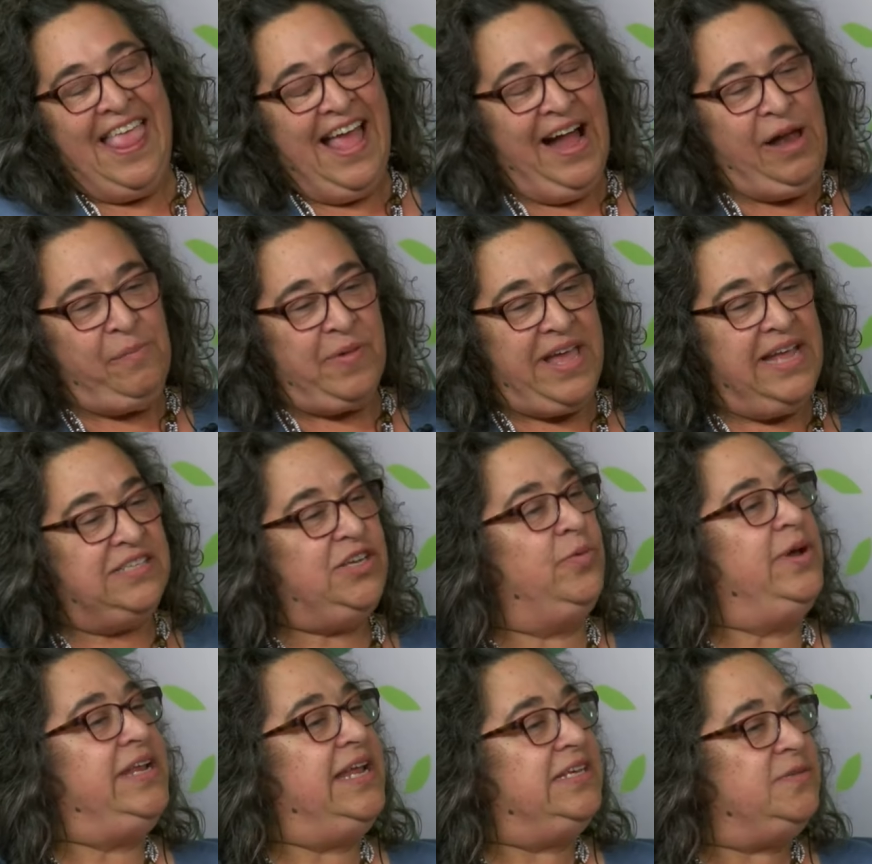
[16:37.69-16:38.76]
Um,
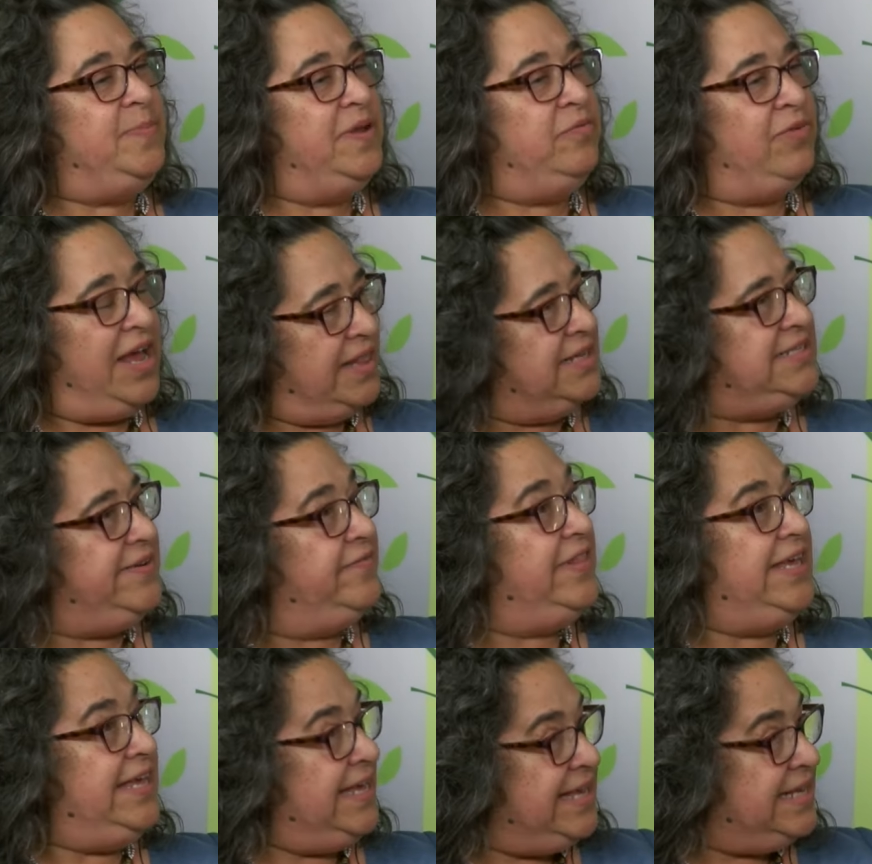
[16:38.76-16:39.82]
so it has been
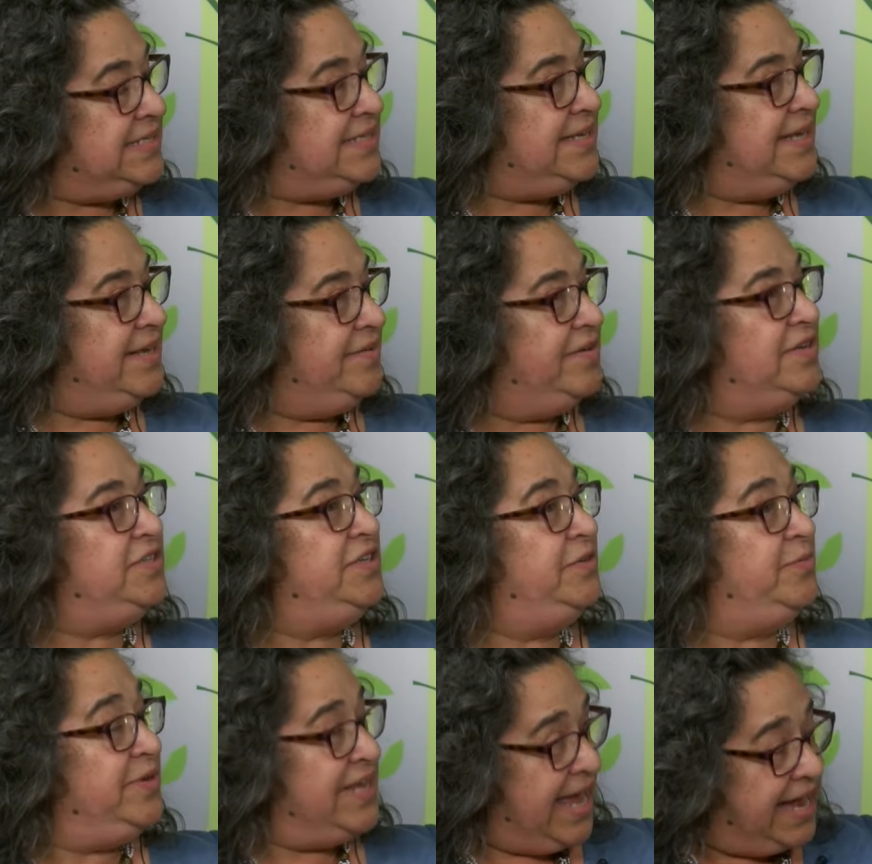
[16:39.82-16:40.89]
relatively easy
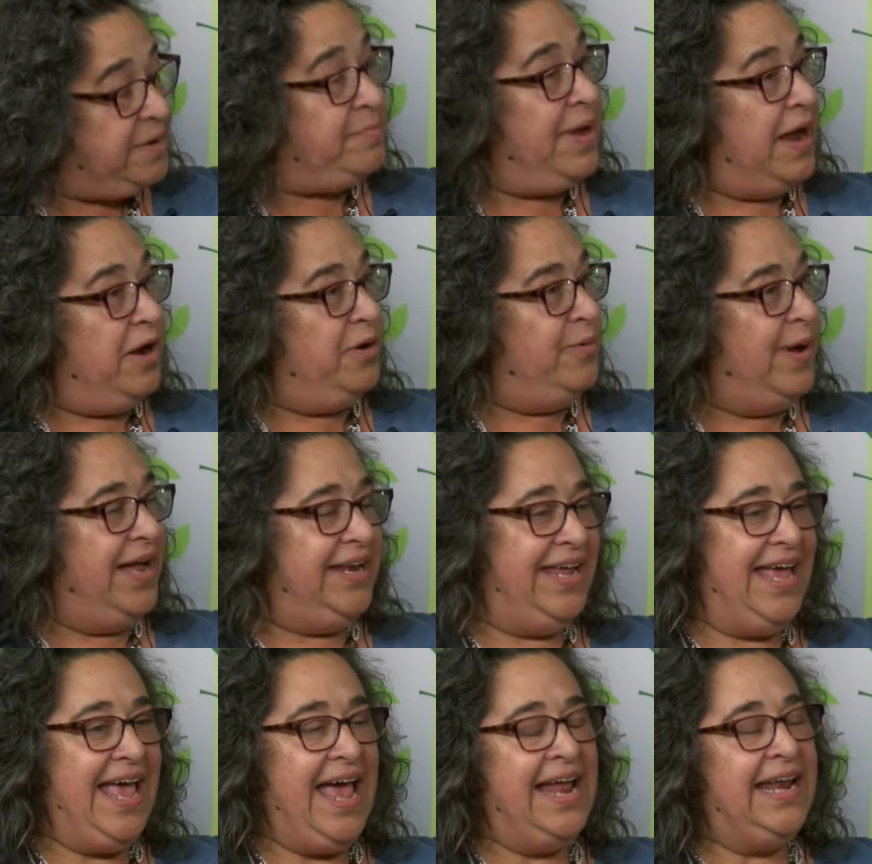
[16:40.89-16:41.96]
to get
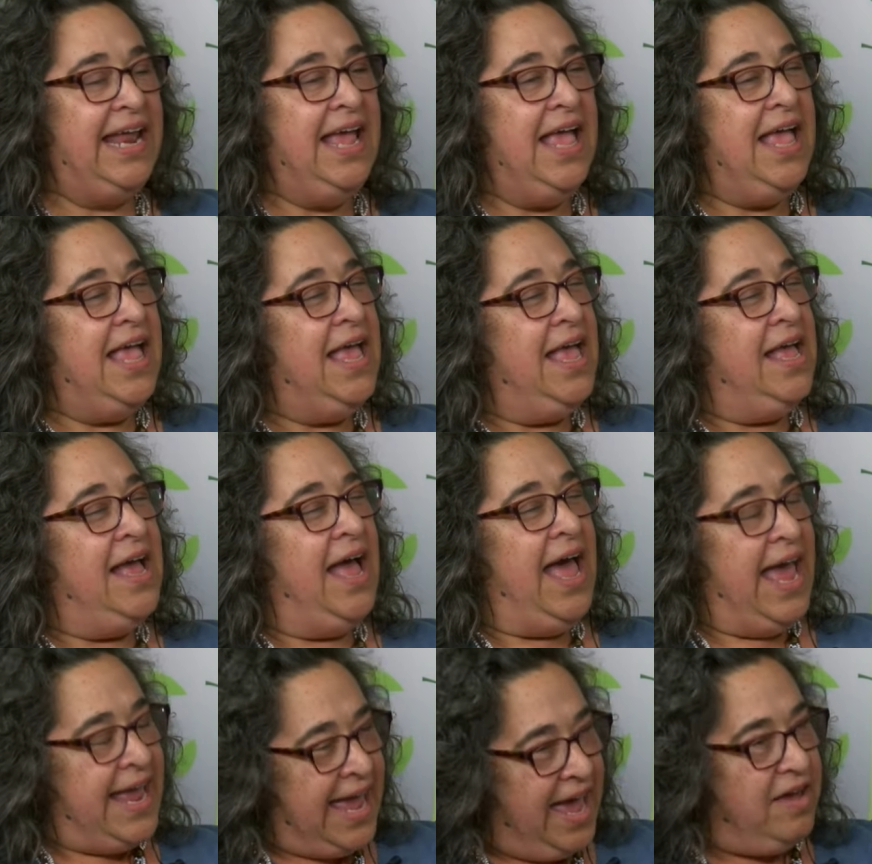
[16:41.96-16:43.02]
marijuana. And
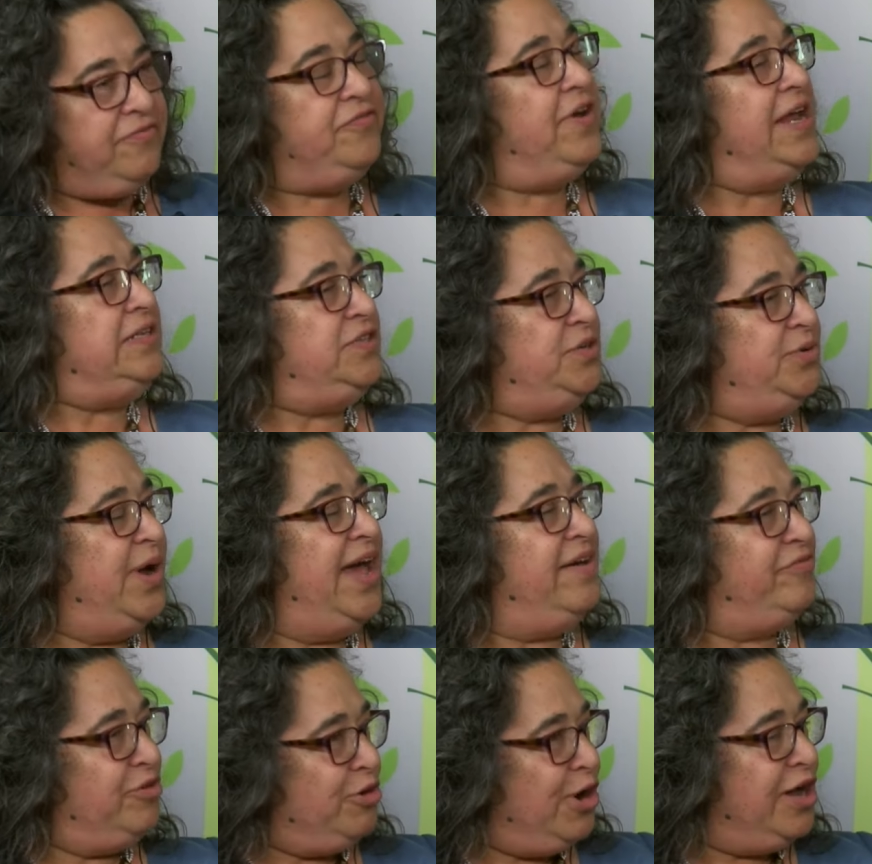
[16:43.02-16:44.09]
I have friends who
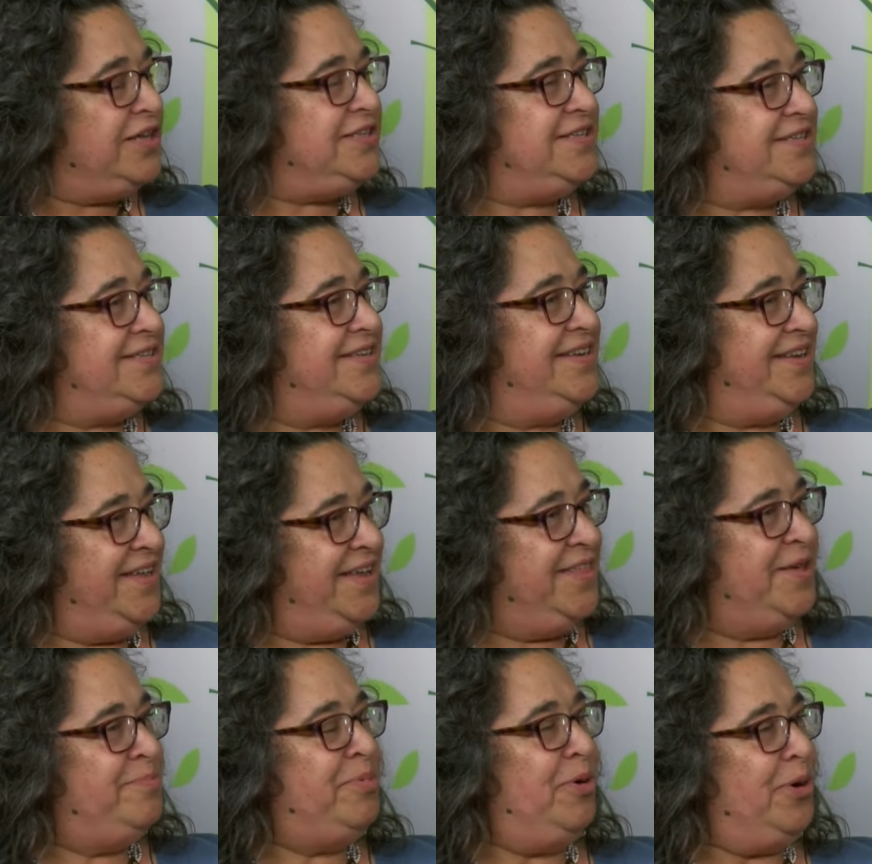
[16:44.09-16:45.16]
have crossed
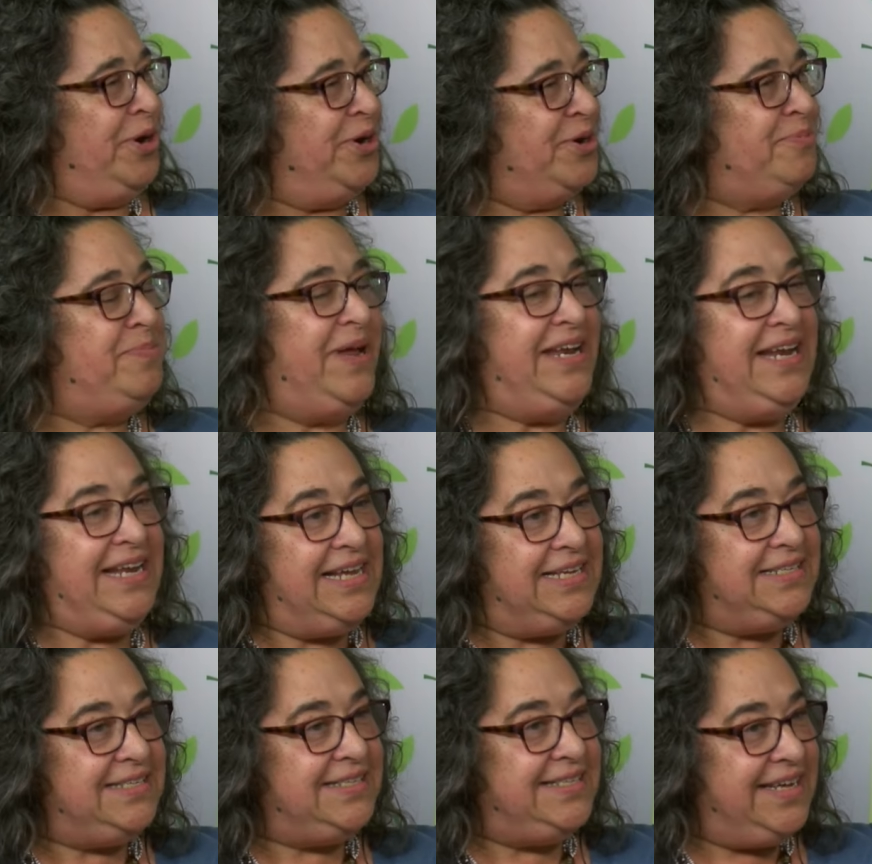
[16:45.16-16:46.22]
the border, but it
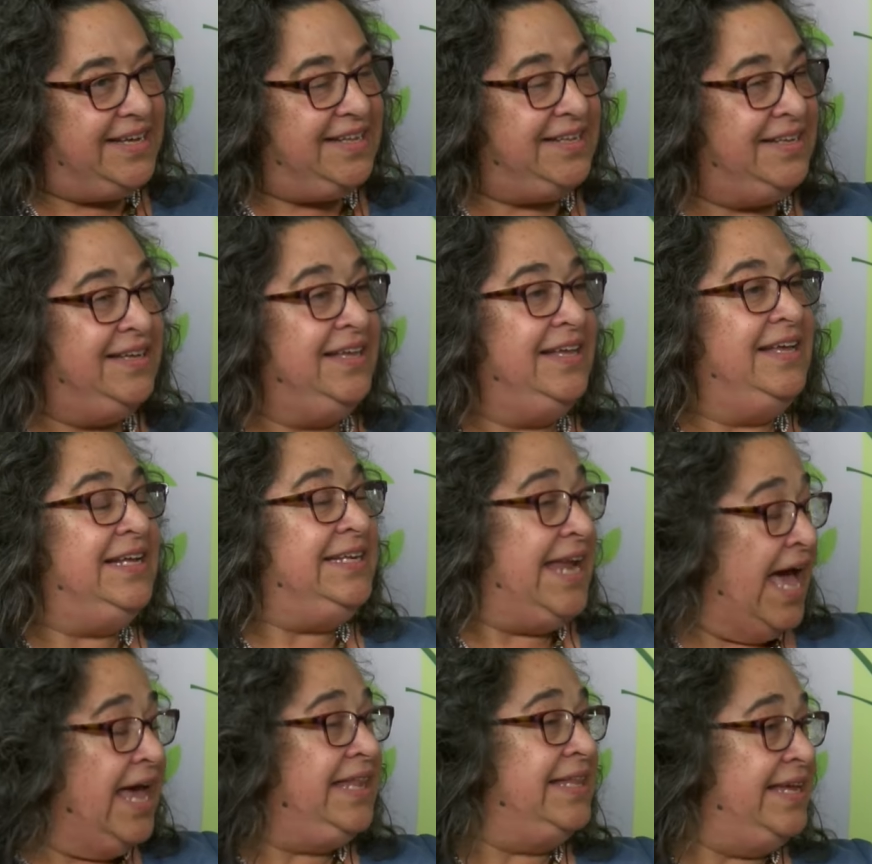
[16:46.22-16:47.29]
is still
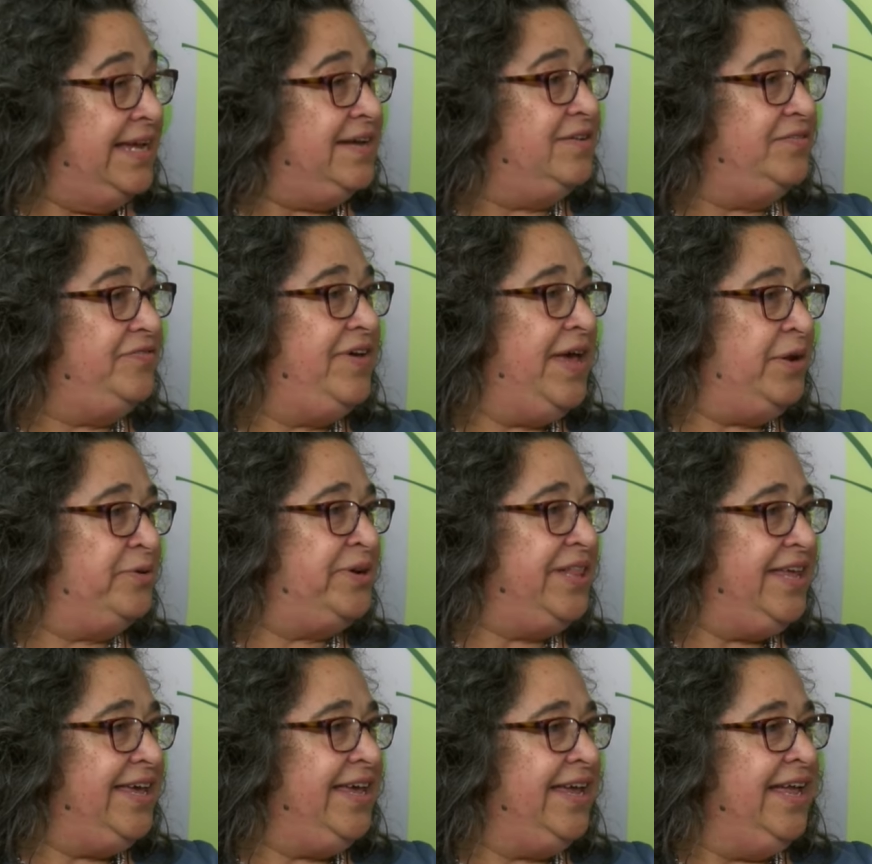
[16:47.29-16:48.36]
not legal
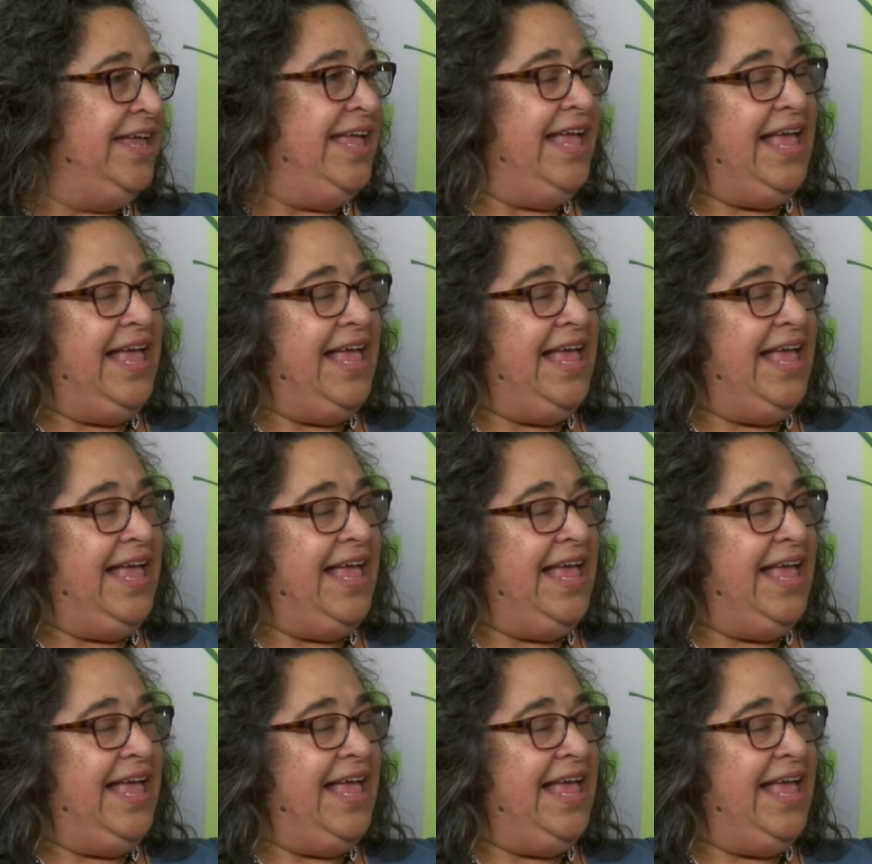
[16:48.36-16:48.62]
federally.